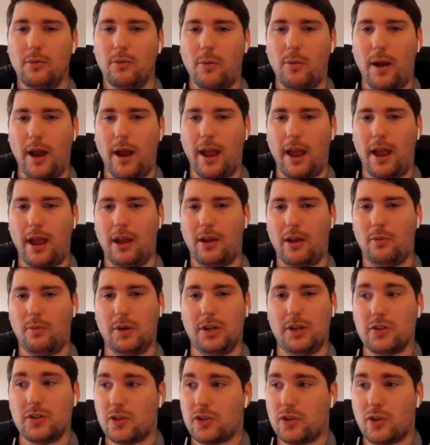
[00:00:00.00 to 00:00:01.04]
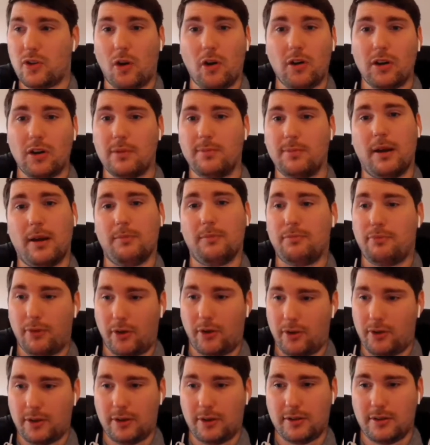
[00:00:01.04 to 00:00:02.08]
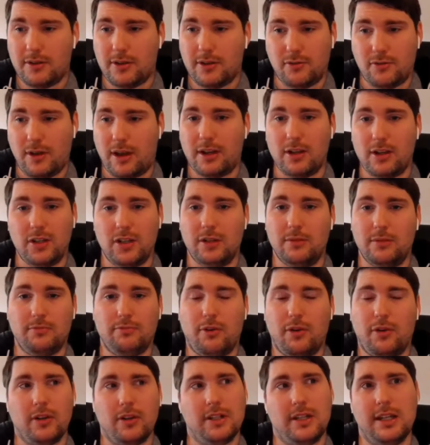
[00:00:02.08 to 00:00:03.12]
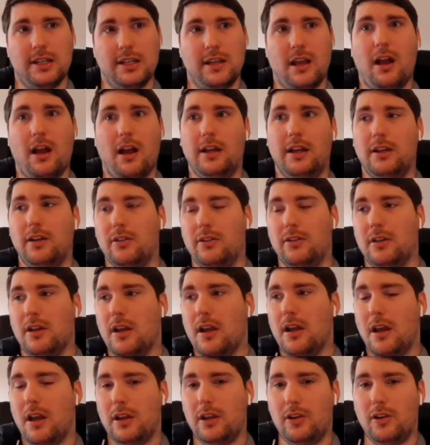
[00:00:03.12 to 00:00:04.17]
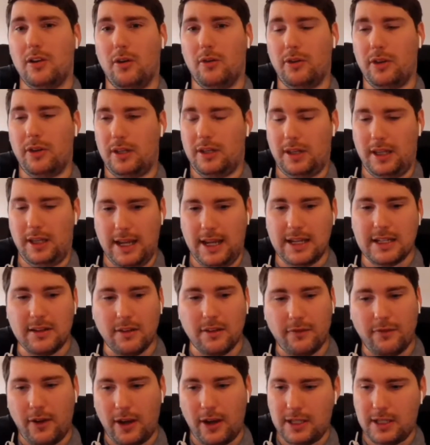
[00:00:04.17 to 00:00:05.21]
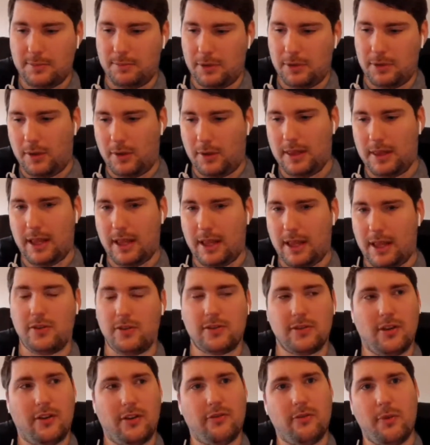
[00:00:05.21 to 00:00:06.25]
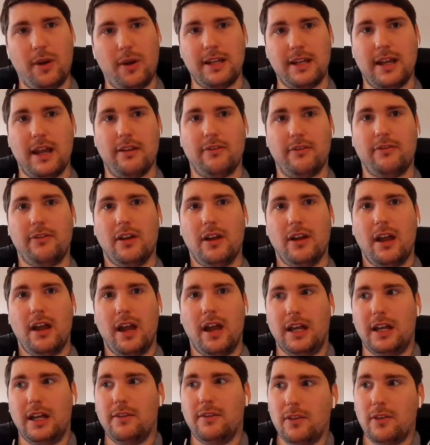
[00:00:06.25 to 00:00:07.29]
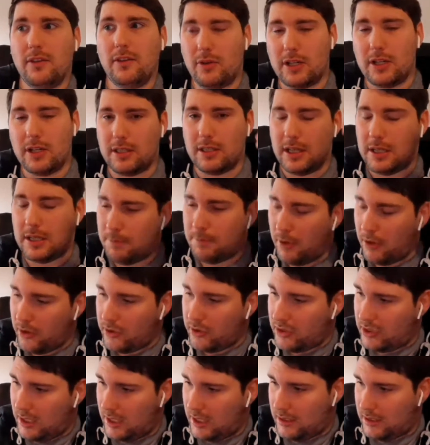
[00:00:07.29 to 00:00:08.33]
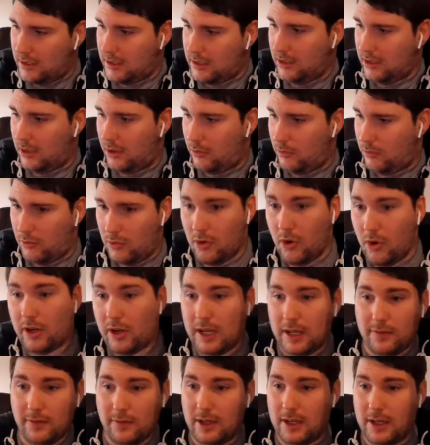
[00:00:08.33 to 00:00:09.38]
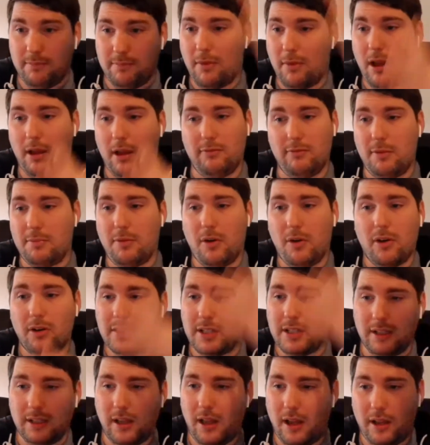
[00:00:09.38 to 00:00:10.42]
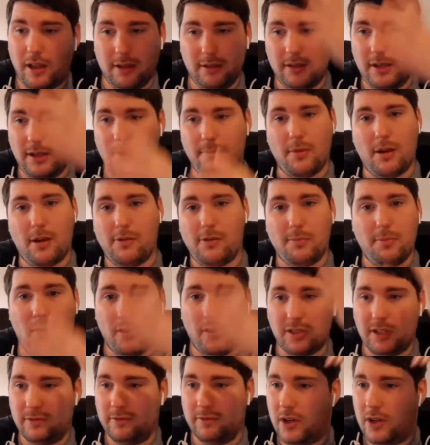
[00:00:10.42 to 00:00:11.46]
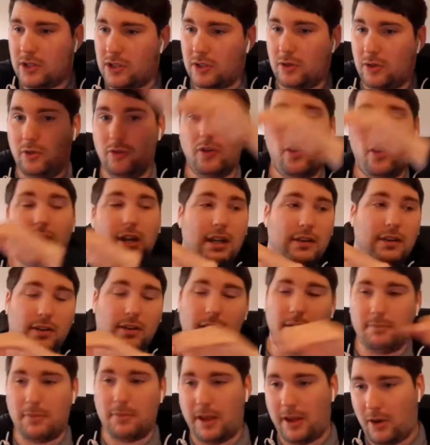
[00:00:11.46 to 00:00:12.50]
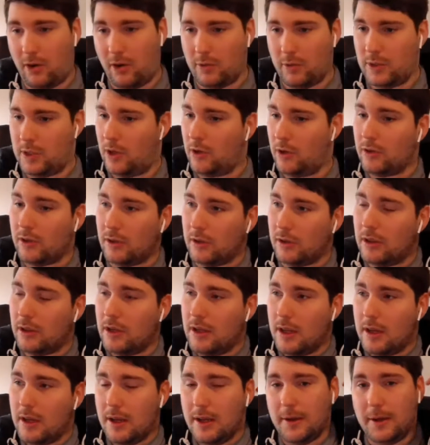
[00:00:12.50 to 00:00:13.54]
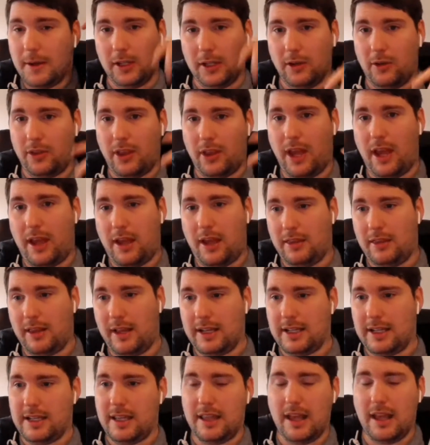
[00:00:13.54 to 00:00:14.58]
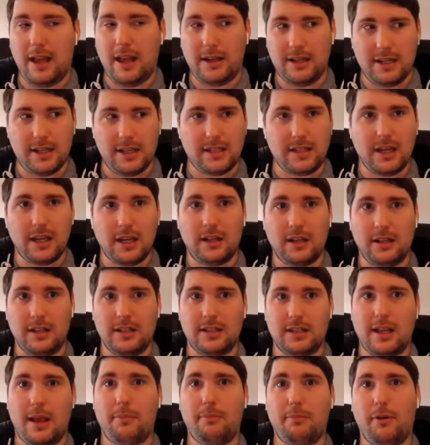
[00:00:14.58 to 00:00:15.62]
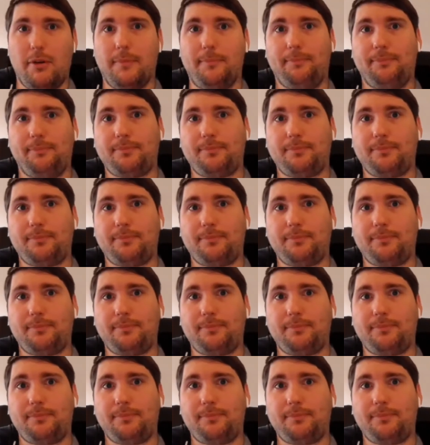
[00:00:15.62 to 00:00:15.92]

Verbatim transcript: where we just talk about product strategy and product design and you know the the interface between that and software dev and even though this this person is you know not even in my reporting line in my hmm. reporting vertical not even in my horizontal you know they're they're, they're distinctly separate